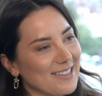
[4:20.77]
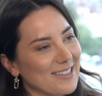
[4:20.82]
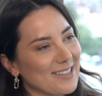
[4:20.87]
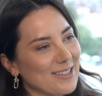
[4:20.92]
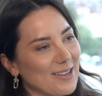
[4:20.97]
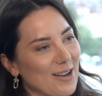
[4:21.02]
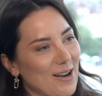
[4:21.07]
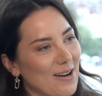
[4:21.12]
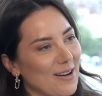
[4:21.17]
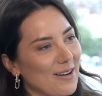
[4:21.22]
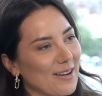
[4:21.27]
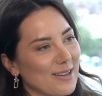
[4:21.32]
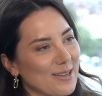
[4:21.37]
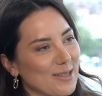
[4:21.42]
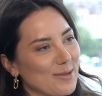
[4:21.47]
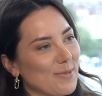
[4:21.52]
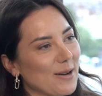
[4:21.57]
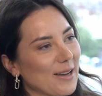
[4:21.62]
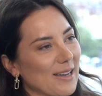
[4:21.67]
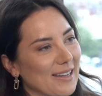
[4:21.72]
as high
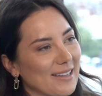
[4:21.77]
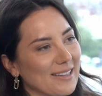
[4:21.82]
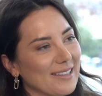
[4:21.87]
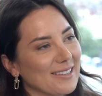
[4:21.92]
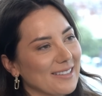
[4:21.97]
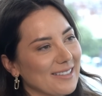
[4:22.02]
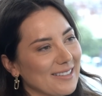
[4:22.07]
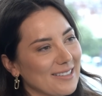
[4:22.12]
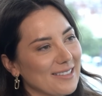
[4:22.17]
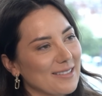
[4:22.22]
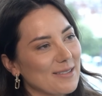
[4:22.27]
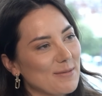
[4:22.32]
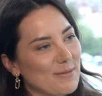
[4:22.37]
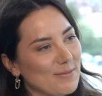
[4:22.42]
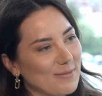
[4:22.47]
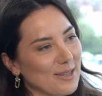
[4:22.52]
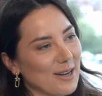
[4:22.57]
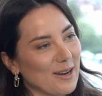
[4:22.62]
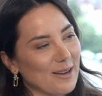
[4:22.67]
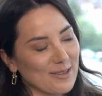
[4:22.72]
as my,
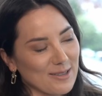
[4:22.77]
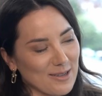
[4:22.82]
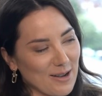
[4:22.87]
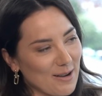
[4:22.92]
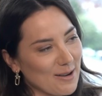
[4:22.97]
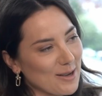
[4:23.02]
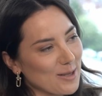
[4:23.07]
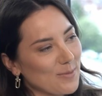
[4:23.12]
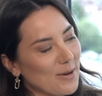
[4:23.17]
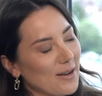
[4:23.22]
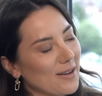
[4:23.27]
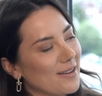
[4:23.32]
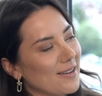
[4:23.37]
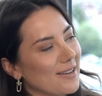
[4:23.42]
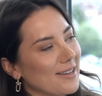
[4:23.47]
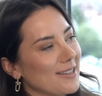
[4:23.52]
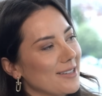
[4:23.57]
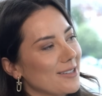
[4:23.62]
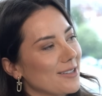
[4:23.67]
you know, as high as my eye.